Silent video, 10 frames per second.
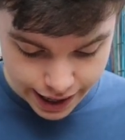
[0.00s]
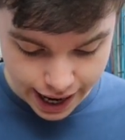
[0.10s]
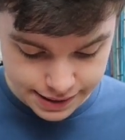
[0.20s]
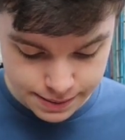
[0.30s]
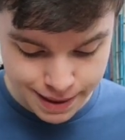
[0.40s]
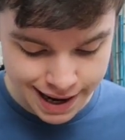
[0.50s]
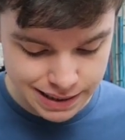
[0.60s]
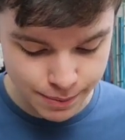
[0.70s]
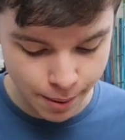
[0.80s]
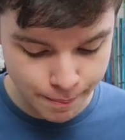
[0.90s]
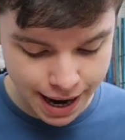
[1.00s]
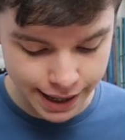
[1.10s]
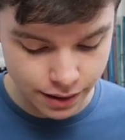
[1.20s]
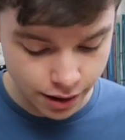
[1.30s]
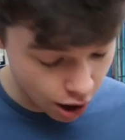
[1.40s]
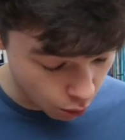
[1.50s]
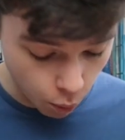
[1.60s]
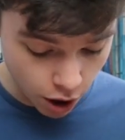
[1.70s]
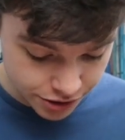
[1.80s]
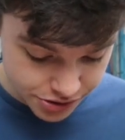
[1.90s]
and it has a maximum at
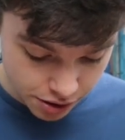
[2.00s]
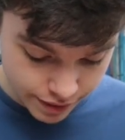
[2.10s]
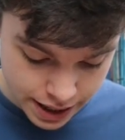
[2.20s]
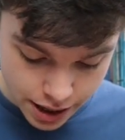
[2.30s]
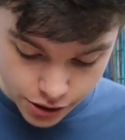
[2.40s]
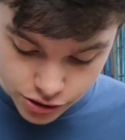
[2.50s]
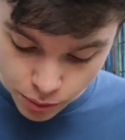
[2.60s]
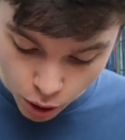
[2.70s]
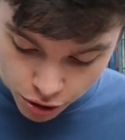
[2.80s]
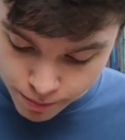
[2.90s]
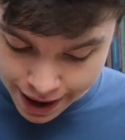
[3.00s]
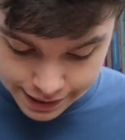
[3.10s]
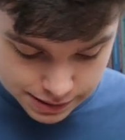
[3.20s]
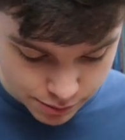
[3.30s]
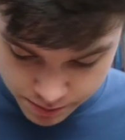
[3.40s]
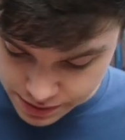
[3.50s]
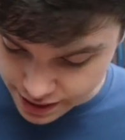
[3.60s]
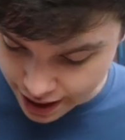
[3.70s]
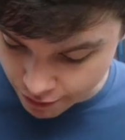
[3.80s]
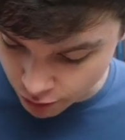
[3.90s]
1, so all the
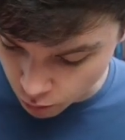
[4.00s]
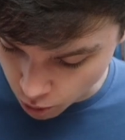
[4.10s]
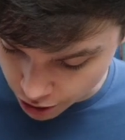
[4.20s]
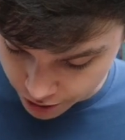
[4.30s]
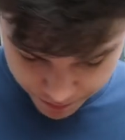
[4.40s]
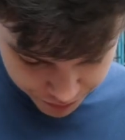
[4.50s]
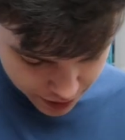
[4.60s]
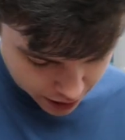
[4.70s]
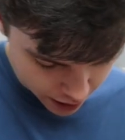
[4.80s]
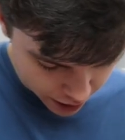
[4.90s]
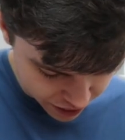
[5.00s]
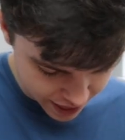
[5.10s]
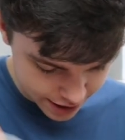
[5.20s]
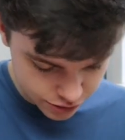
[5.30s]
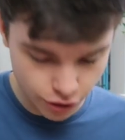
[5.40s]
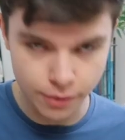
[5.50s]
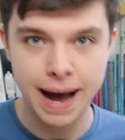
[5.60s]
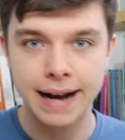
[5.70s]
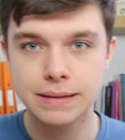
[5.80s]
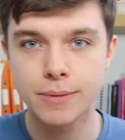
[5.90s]
maximums are at 1. There's another
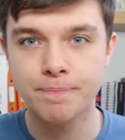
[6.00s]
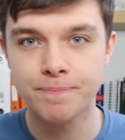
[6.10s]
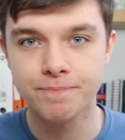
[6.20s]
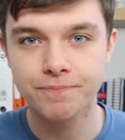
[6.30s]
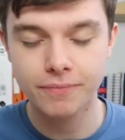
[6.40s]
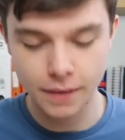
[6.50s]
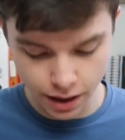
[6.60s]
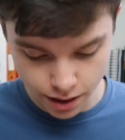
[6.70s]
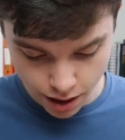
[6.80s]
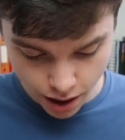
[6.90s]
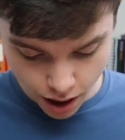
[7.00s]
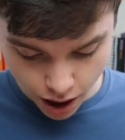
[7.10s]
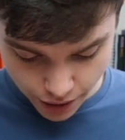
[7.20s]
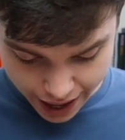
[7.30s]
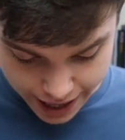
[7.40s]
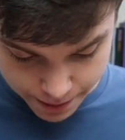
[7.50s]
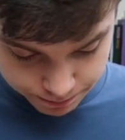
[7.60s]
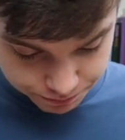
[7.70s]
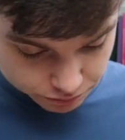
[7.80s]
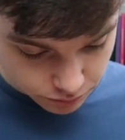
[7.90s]
maximum. Okay,
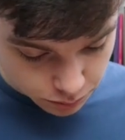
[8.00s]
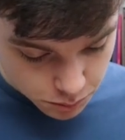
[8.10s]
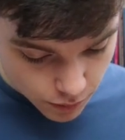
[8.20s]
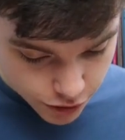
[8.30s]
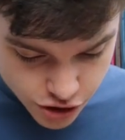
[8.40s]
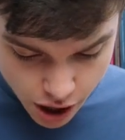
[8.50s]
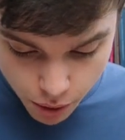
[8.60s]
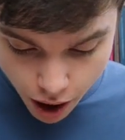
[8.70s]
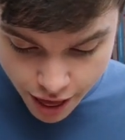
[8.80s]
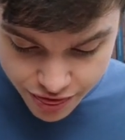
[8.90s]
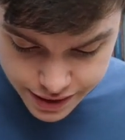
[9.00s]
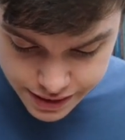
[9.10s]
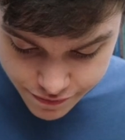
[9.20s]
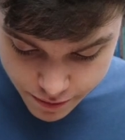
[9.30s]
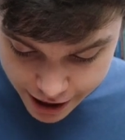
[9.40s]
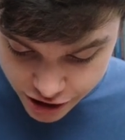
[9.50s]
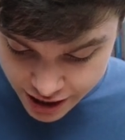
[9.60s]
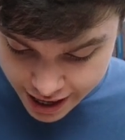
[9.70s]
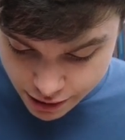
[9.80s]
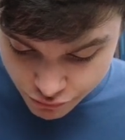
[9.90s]
so this
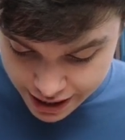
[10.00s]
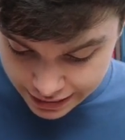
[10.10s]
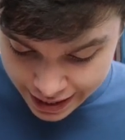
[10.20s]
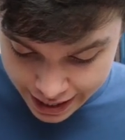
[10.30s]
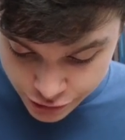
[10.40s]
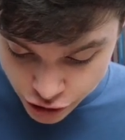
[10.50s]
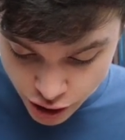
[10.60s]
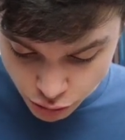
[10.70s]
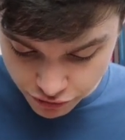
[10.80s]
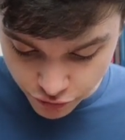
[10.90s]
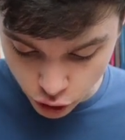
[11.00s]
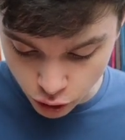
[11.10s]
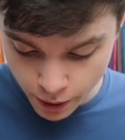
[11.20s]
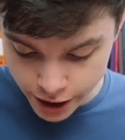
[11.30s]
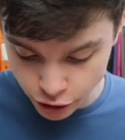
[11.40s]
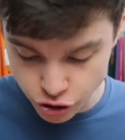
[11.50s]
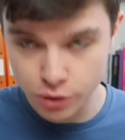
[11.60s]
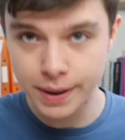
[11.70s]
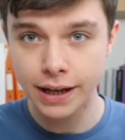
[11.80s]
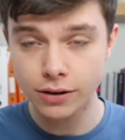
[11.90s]
information here really is useful when you're
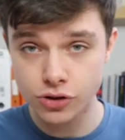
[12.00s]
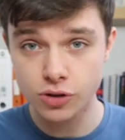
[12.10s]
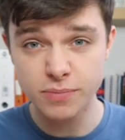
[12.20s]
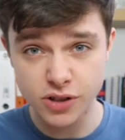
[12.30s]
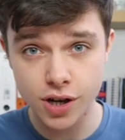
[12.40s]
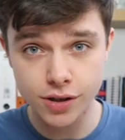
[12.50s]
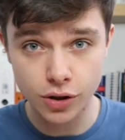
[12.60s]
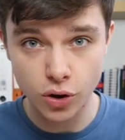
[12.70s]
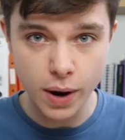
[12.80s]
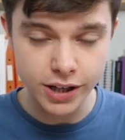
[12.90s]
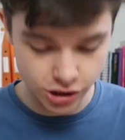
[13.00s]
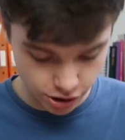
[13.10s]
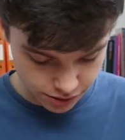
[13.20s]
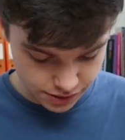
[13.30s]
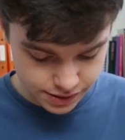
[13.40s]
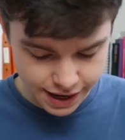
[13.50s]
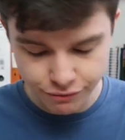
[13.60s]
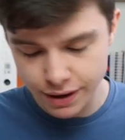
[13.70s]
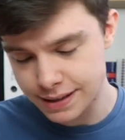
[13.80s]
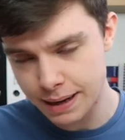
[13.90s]
doing some certain questions. Say,
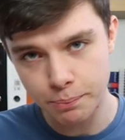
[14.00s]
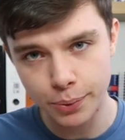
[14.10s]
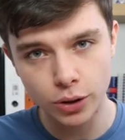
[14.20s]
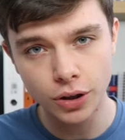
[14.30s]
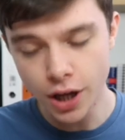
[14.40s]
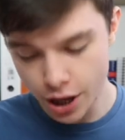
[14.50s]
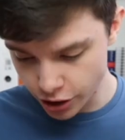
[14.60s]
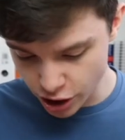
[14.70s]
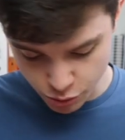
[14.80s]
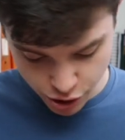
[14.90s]
for example, you